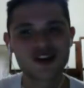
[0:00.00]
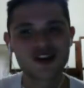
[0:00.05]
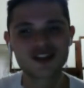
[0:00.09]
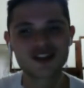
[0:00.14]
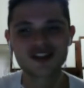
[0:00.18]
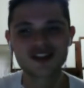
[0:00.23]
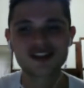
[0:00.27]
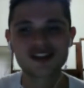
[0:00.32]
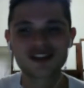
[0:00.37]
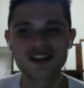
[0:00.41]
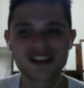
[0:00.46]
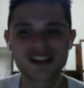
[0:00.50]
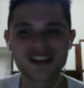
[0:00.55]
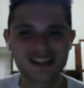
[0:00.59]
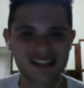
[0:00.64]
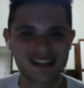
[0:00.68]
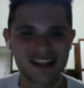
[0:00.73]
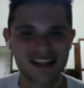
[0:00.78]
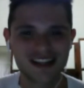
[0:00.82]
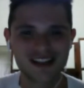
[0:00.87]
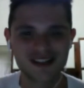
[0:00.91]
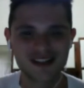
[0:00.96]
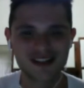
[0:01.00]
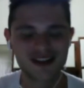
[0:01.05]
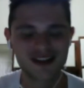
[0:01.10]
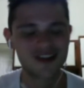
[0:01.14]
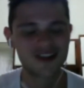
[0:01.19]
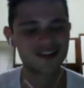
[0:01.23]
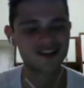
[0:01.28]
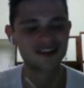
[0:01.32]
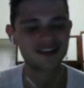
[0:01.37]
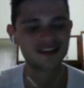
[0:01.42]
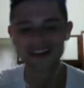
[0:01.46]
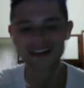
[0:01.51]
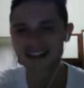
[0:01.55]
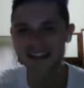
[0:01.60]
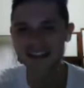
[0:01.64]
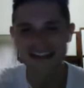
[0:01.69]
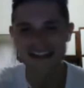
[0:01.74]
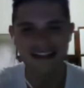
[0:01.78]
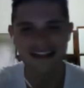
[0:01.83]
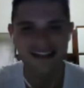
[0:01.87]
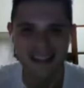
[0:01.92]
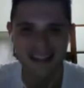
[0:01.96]
just gonna sing a song,
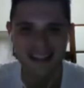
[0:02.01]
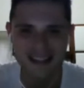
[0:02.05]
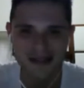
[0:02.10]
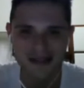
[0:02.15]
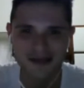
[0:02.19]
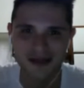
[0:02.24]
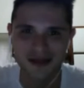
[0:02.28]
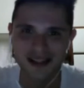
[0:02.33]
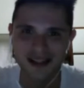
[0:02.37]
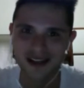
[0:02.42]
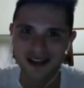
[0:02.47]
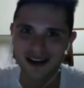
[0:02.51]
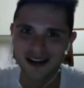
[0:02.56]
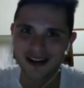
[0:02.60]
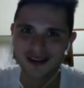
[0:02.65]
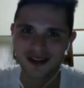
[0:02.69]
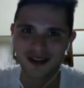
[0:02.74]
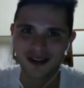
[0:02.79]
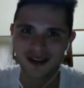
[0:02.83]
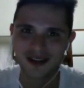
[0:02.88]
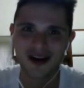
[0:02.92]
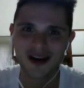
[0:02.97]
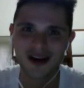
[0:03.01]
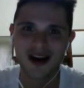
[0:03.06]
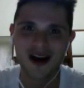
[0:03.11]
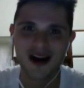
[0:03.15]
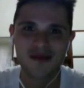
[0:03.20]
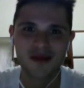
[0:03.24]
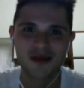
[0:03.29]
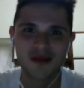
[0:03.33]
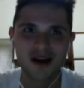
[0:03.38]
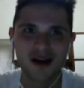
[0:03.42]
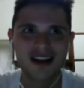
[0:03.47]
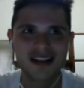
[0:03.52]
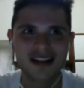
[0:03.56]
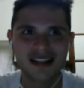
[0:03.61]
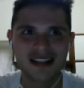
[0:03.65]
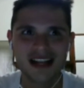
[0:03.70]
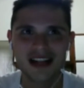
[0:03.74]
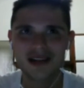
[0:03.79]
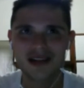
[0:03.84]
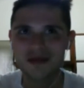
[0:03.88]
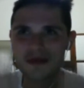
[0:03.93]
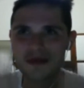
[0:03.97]
that's easy. But the hard part is
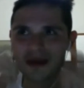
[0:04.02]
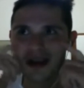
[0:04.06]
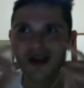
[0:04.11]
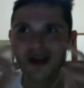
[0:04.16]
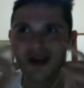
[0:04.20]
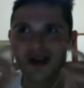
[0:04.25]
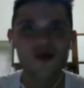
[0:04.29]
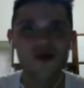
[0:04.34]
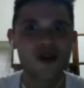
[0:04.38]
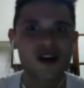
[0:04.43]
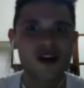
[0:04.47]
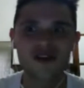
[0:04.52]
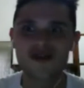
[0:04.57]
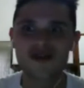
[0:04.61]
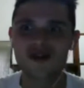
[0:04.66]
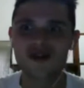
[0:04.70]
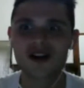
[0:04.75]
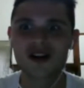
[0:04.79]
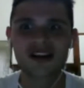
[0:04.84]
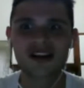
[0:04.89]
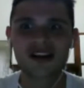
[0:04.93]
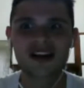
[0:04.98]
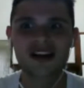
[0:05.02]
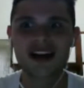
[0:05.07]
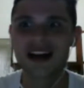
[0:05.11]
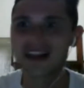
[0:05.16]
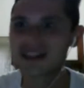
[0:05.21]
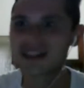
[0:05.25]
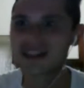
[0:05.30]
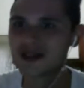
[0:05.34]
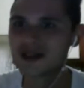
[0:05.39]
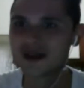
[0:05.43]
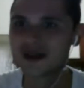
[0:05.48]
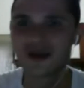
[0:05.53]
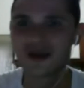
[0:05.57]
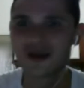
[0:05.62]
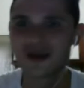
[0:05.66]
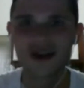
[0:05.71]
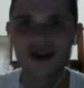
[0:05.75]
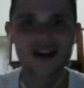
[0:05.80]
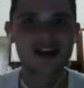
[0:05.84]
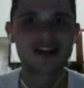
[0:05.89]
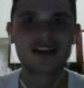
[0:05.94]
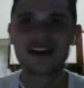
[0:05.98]
like being aware of what God's
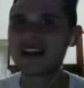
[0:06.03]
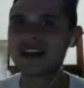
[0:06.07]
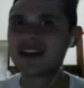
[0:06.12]
doing.